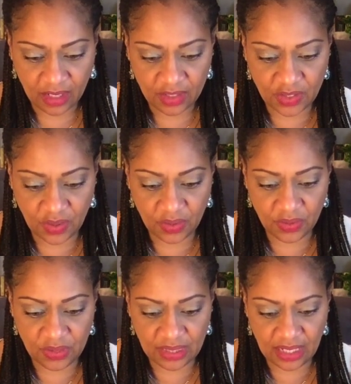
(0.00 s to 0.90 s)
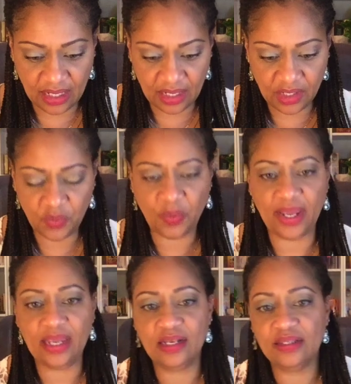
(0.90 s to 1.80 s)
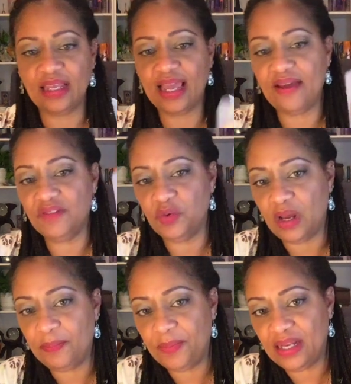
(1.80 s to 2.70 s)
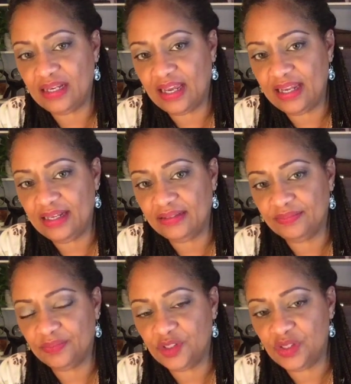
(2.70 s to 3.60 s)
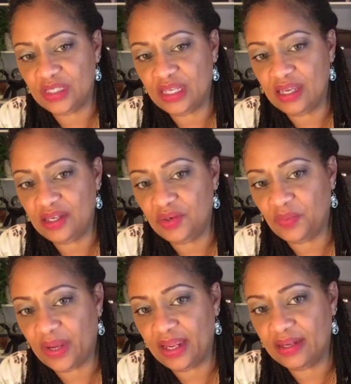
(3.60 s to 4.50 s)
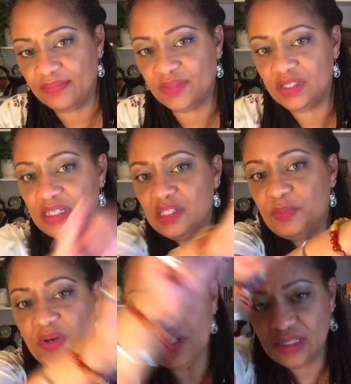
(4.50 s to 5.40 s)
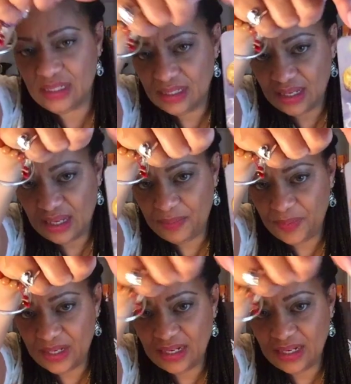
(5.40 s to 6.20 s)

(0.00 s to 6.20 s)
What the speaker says: so you sit and you wait. They have you up at night. You sit and you wait. You see this person up at